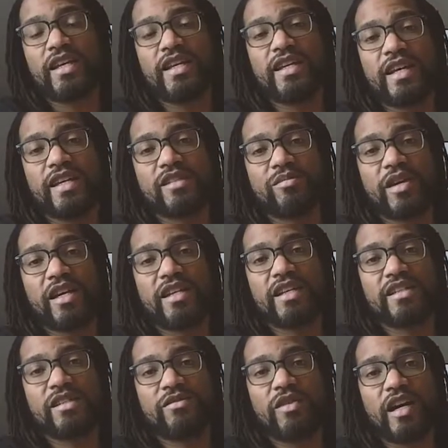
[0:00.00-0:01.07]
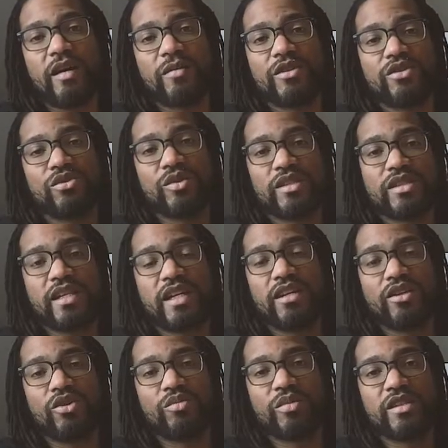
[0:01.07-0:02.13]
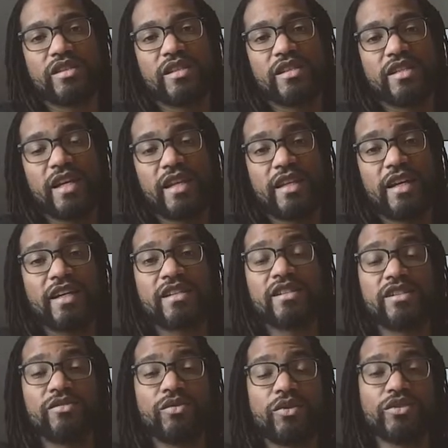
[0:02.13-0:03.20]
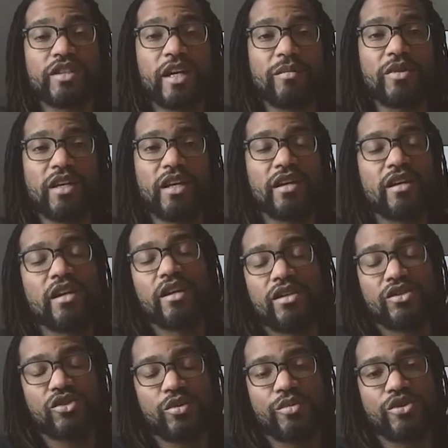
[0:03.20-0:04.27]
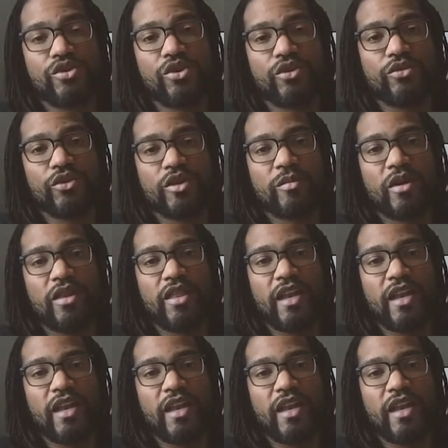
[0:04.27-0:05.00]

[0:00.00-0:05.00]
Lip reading: he has made Issyfab into a standalone business, and that is his full-time gig. Super stoked for him on